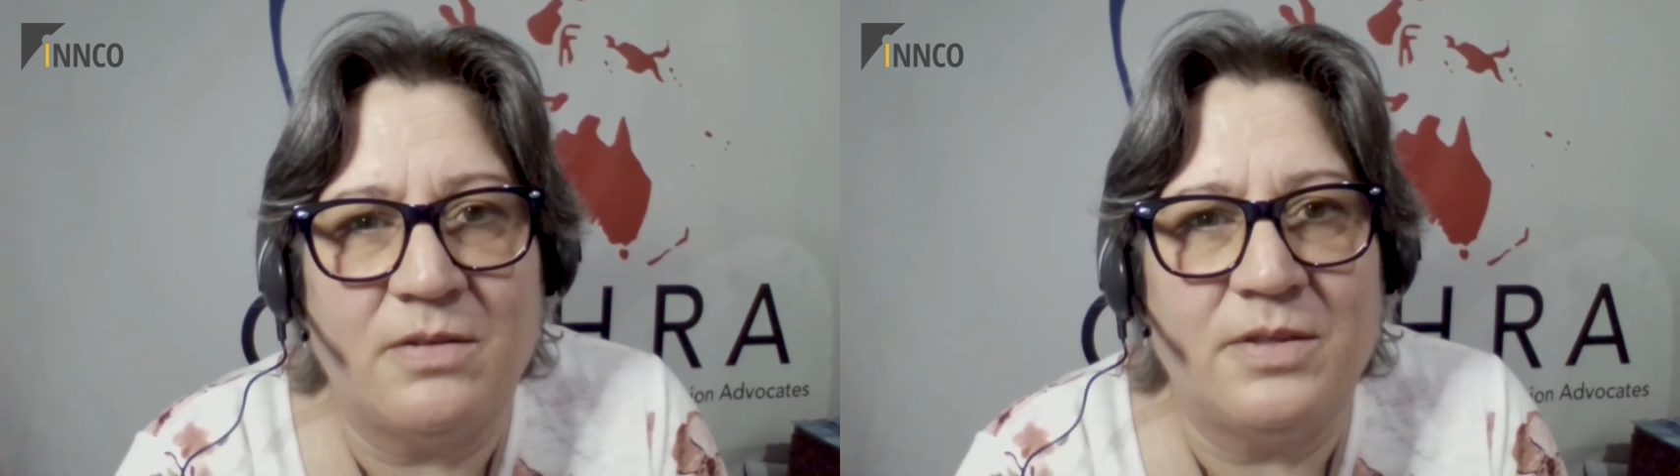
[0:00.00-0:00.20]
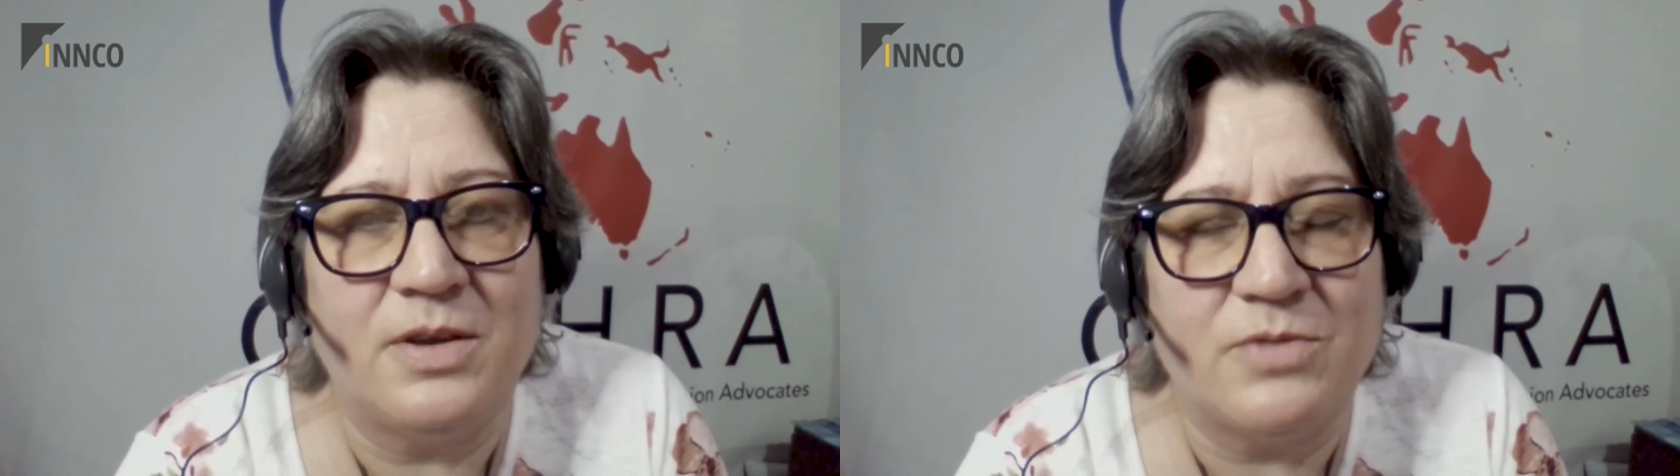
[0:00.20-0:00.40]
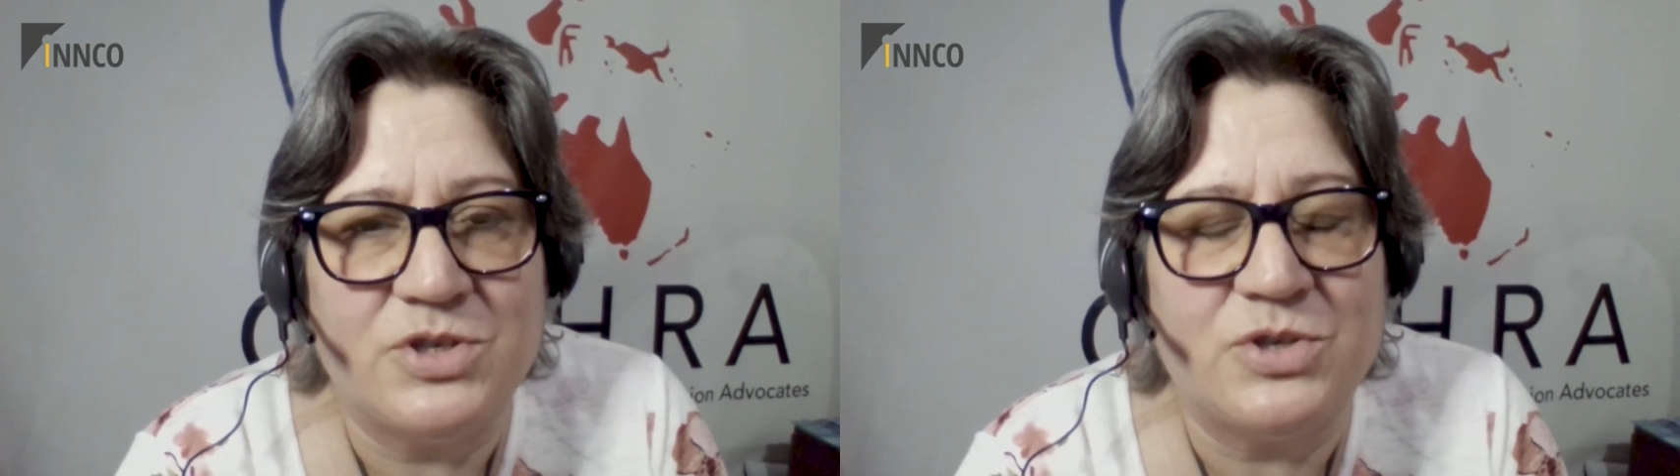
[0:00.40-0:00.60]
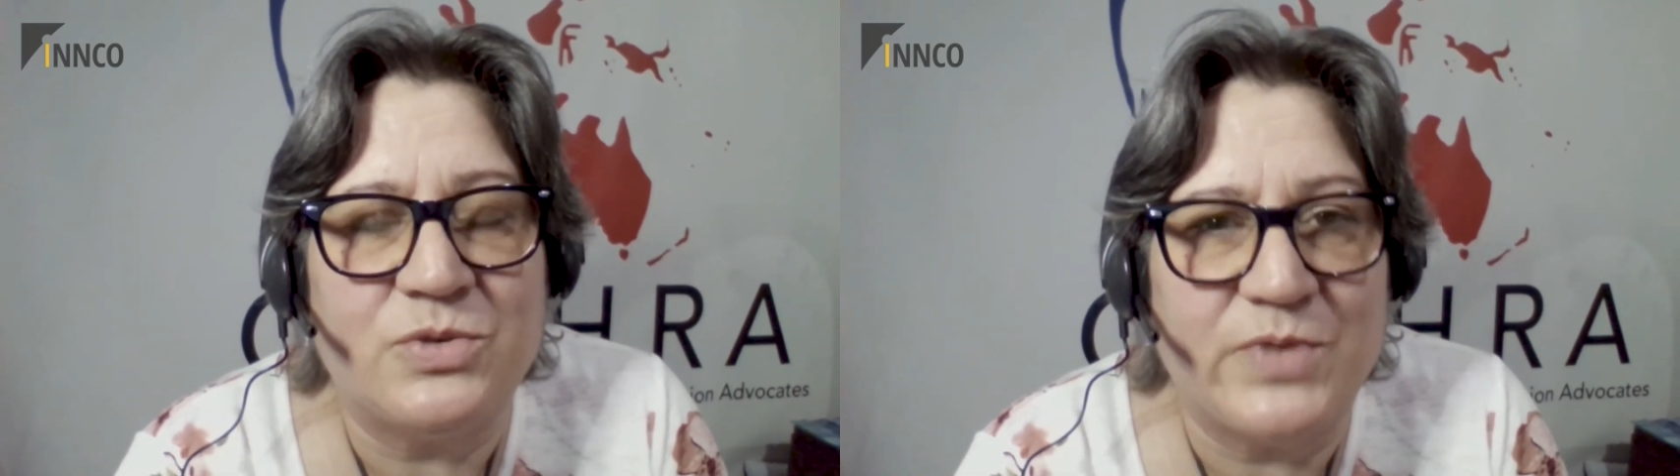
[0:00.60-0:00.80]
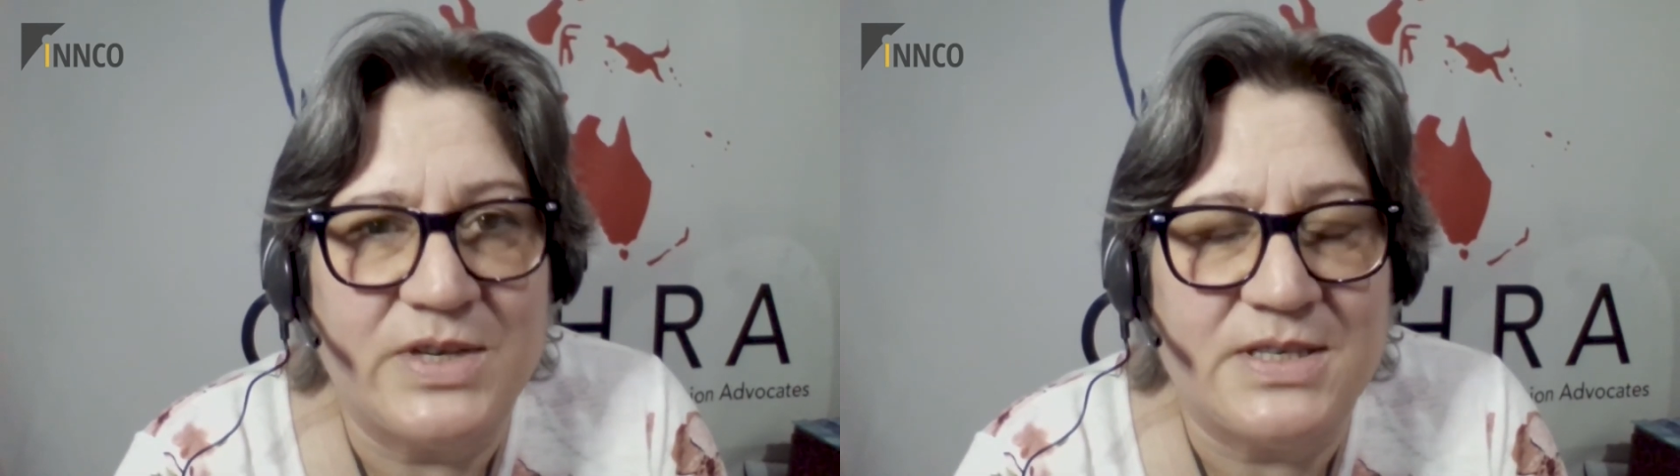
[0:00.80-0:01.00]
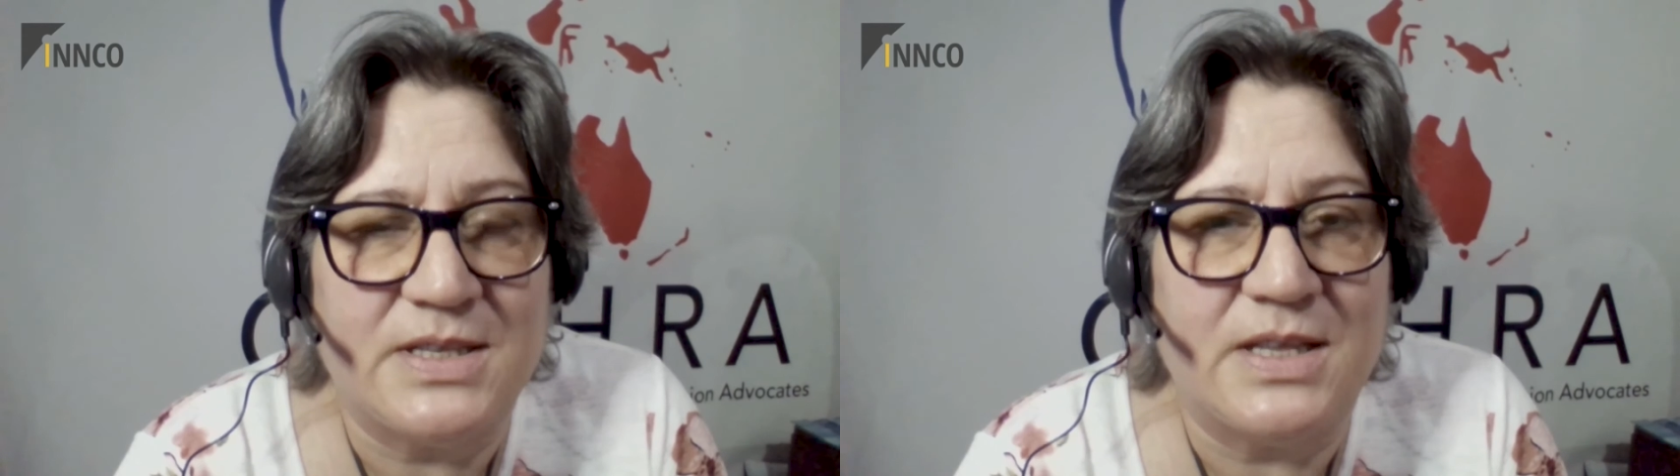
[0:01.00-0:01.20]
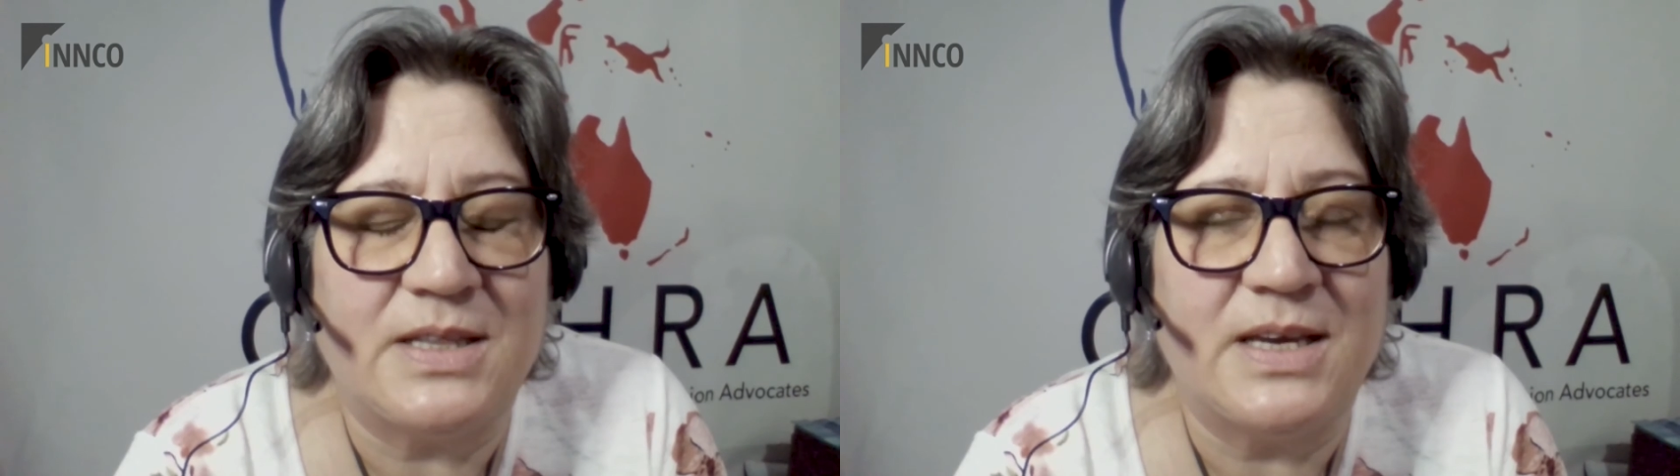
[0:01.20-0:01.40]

the original reason that they